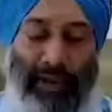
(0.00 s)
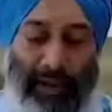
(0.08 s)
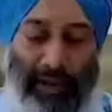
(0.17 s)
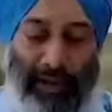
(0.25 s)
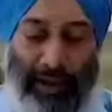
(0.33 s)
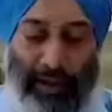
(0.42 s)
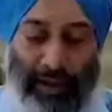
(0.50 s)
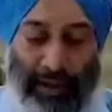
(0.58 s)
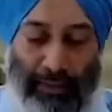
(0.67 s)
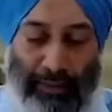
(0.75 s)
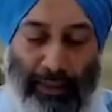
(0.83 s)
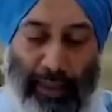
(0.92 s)
that
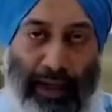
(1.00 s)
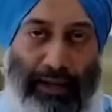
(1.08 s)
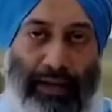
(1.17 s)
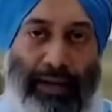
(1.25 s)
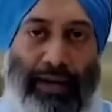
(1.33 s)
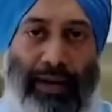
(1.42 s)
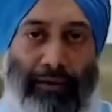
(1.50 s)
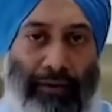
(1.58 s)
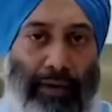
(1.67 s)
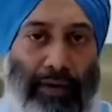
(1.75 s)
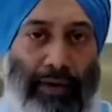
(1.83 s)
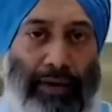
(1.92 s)
any pioneering
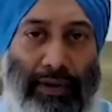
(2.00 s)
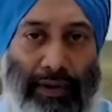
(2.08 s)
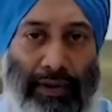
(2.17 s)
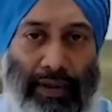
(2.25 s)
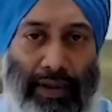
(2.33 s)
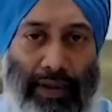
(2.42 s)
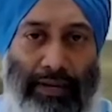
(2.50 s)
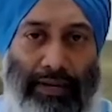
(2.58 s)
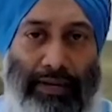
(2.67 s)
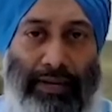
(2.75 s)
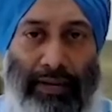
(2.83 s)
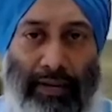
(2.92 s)
effort
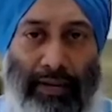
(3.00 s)
takes